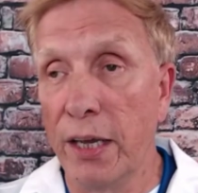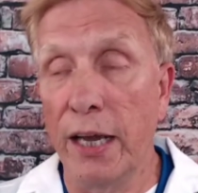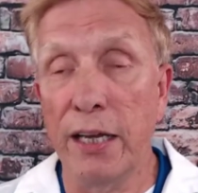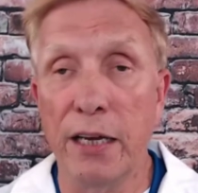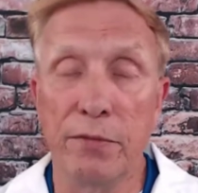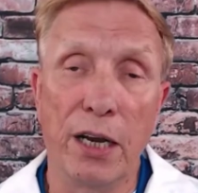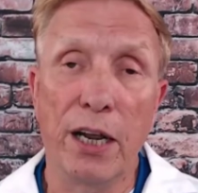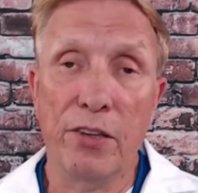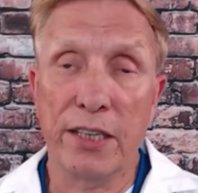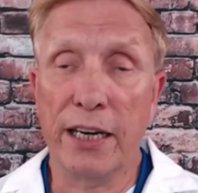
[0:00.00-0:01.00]
And
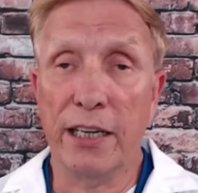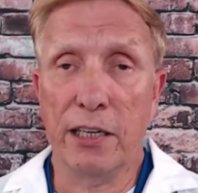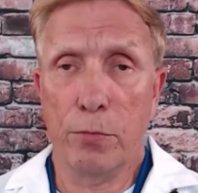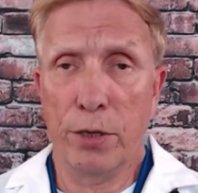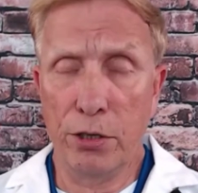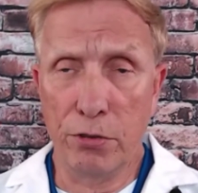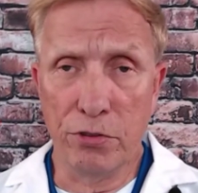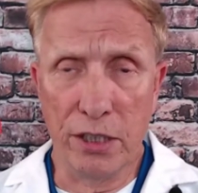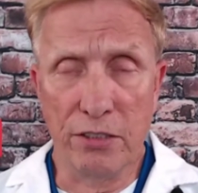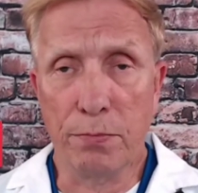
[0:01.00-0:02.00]
another technique we
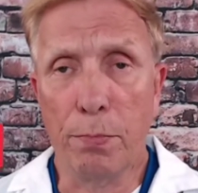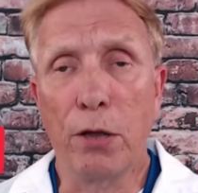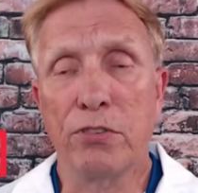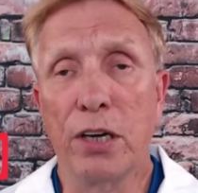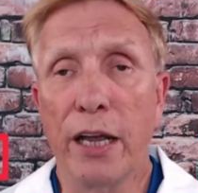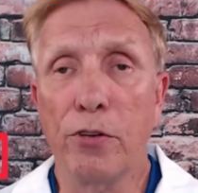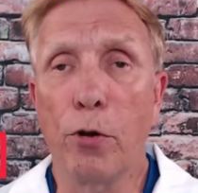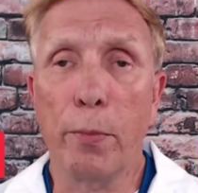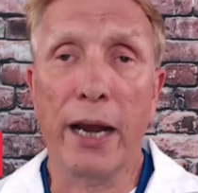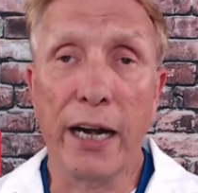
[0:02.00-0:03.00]
use is pulsed
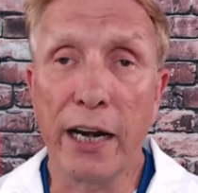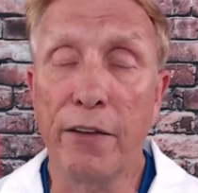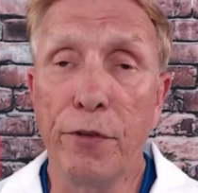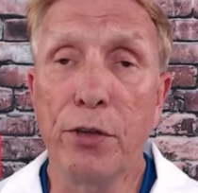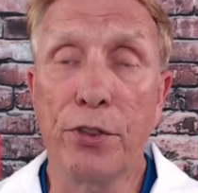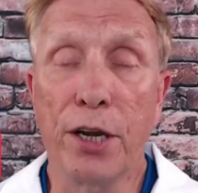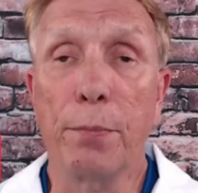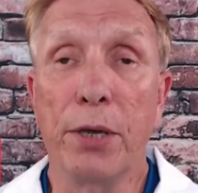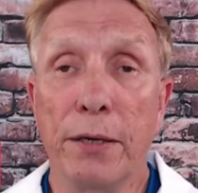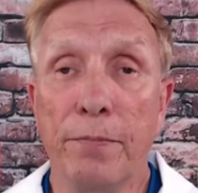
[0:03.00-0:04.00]
electromagnetic field
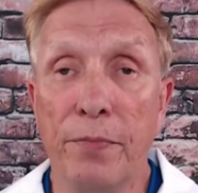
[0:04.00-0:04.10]
therapy.